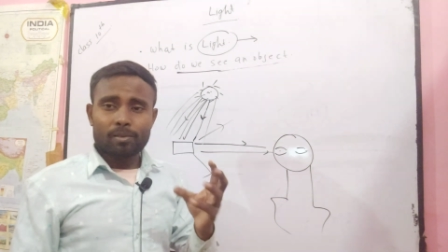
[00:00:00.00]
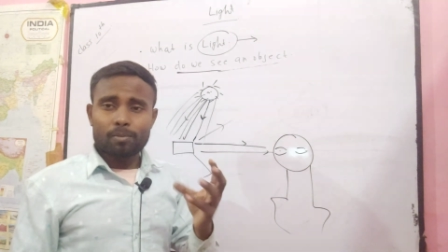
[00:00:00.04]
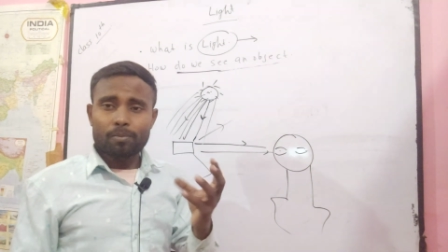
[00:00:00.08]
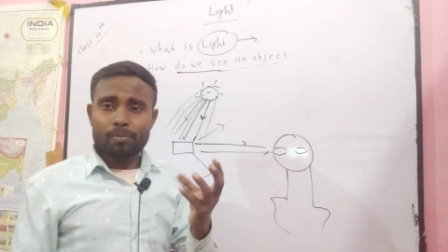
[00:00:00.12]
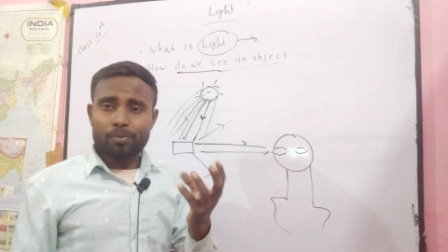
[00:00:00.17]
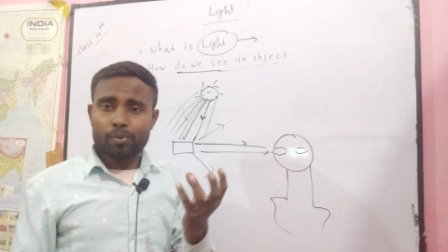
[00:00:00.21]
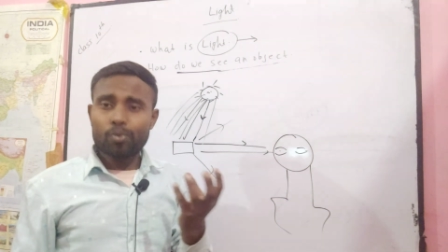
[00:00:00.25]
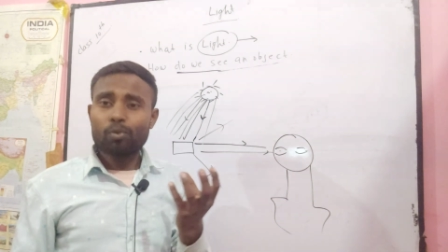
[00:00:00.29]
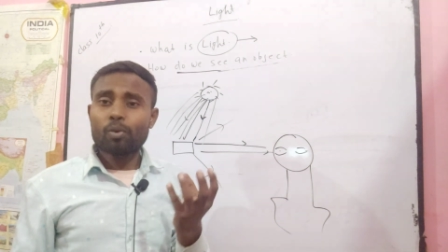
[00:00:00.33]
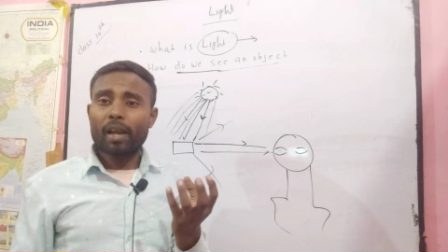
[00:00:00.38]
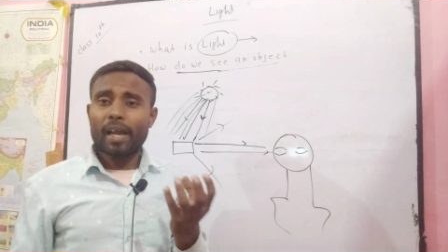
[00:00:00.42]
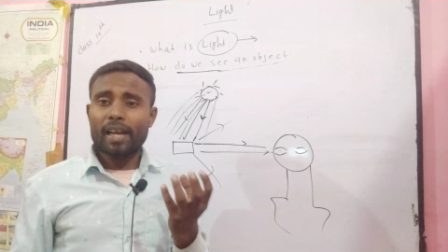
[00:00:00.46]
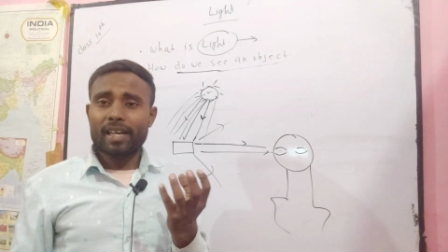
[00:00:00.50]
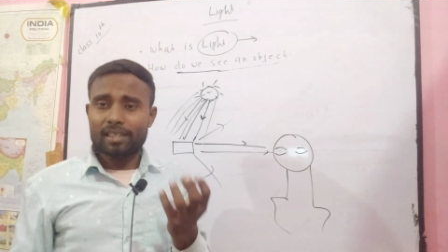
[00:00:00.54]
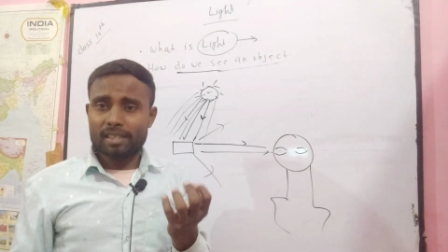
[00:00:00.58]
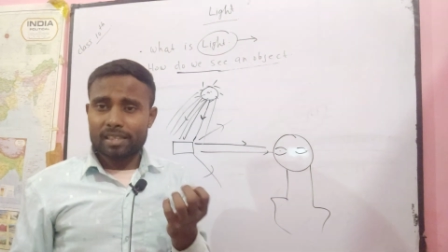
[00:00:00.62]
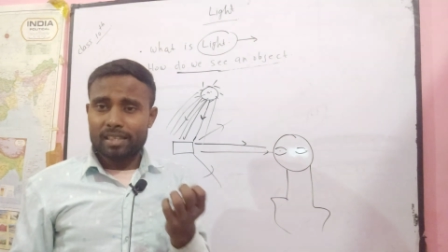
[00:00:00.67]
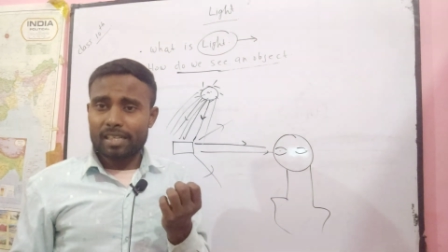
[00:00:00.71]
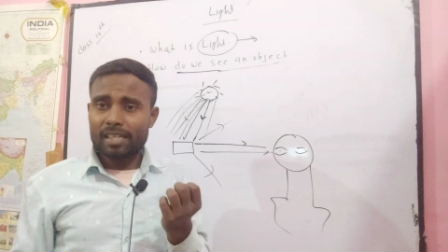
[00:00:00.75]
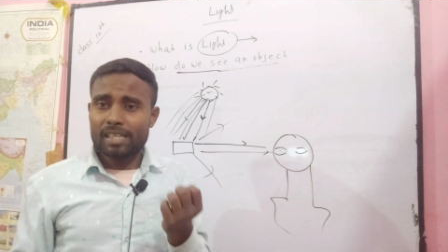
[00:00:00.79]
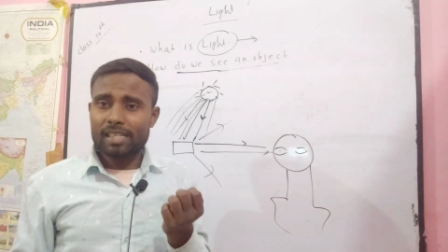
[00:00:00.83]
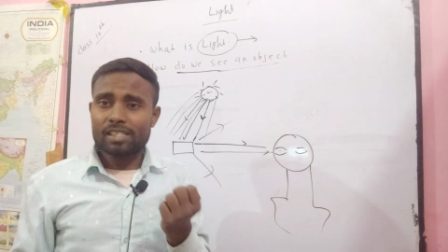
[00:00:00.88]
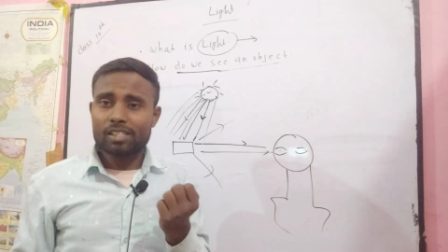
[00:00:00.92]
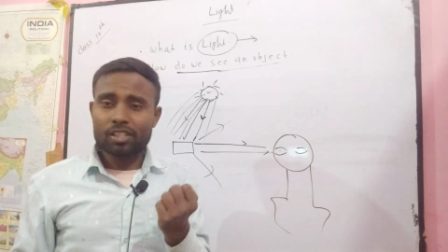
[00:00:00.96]
few light
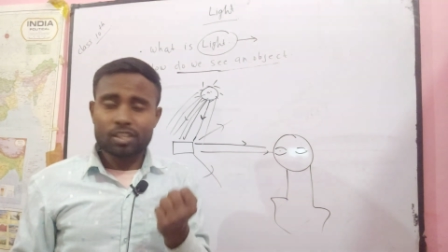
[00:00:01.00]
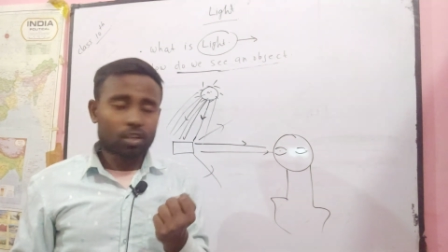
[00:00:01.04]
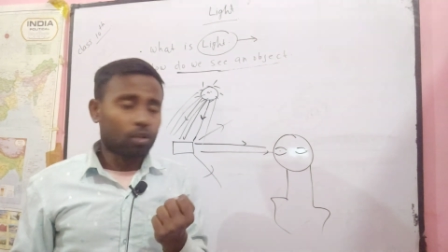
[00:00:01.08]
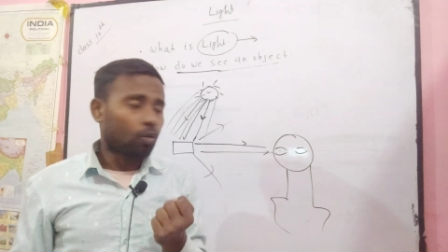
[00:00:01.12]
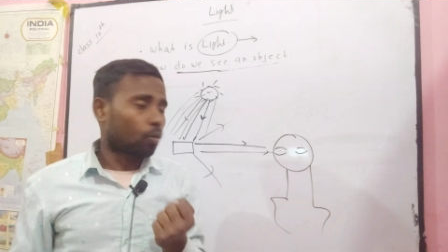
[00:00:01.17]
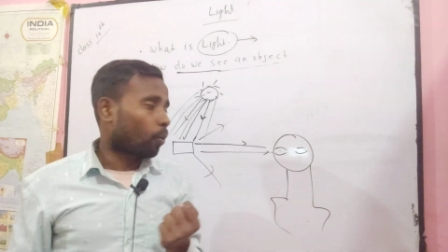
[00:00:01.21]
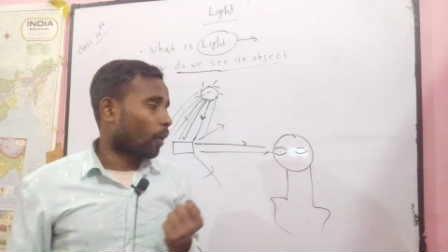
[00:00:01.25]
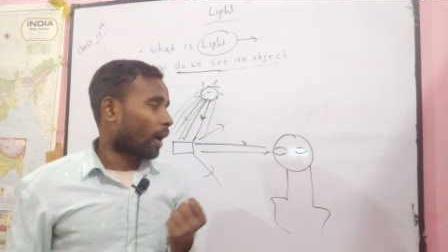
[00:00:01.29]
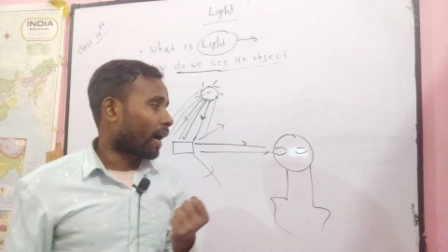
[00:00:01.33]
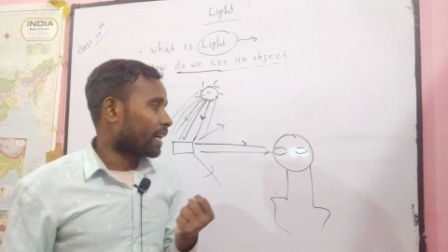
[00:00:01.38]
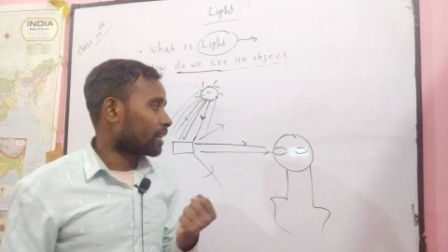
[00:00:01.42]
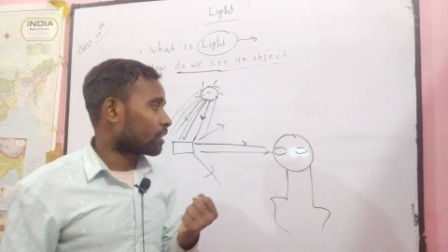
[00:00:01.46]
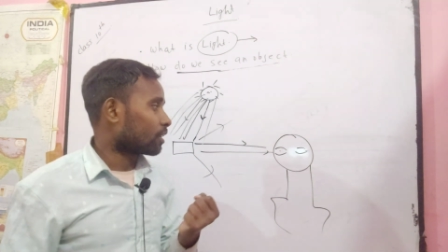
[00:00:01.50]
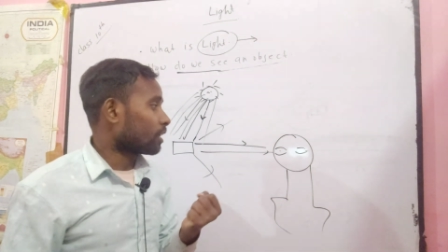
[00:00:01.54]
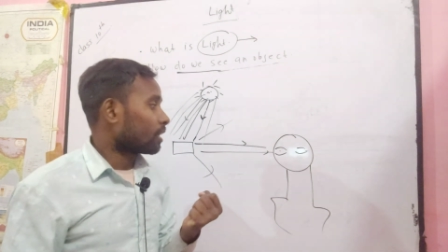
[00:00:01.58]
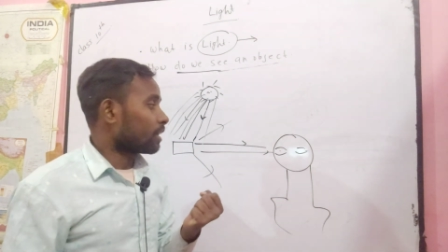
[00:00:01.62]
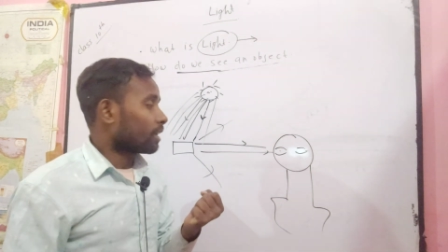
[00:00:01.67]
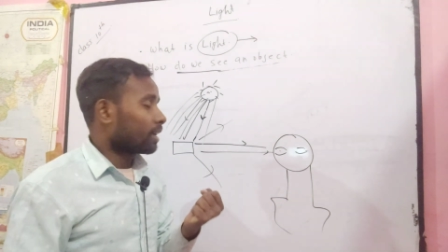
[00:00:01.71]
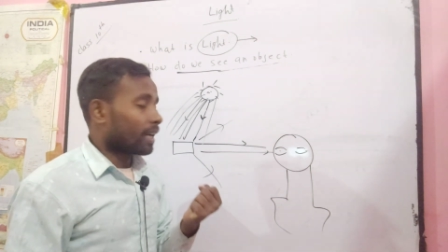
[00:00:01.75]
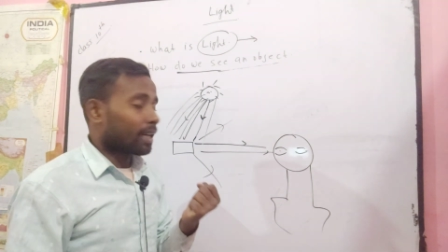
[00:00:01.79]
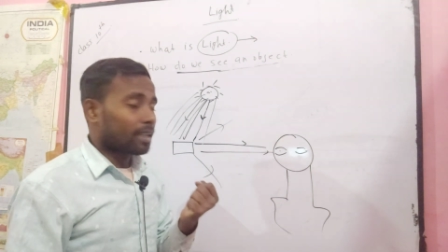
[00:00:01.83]
ray is required